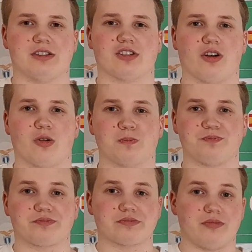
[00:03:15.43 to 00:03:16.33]
So
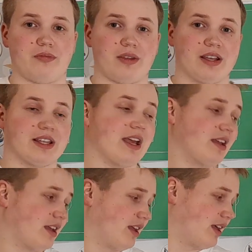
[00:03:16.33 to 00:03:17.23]

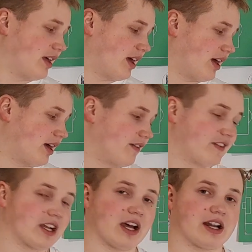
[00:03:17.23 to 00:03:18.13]
yeah,
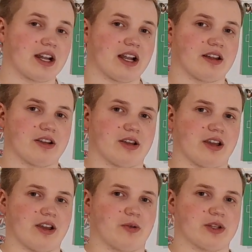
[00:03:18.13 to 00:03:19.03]
Villarreal
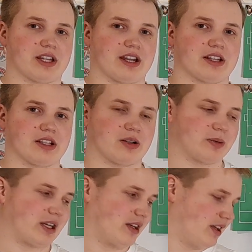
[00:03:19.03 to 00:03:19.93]
with another
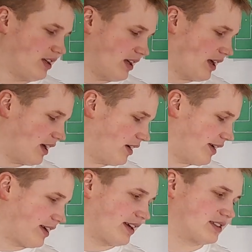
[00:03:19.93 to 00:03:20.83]
win
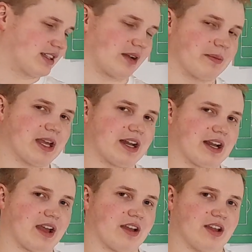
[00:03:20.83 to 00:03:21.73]
against
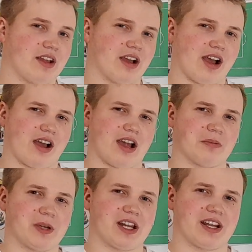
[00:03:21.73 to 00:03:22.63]
Almeria.
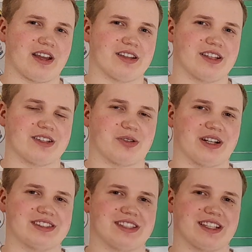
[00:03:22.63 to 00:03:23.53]
Almeria,
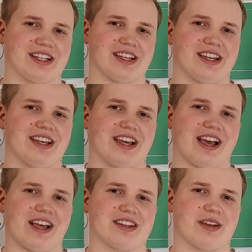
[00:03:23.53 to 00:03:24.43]
interestingly,
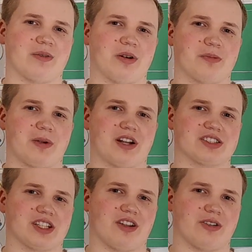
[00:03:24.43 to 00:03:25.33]
they won
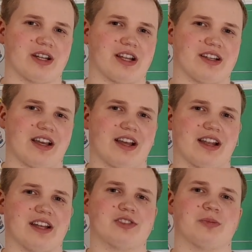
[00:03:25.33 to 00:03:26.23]
Barcelona
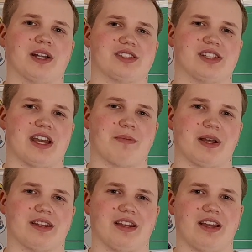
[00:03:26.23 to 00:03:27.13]
last match day,
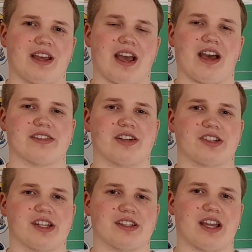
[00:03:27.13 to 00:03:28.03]
but other
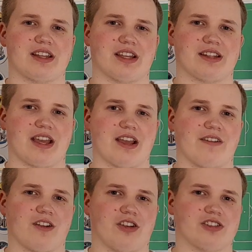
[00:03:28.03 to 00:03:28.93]
than that, they
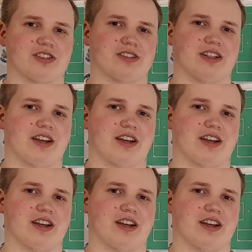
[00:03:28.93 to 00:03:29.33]
have lost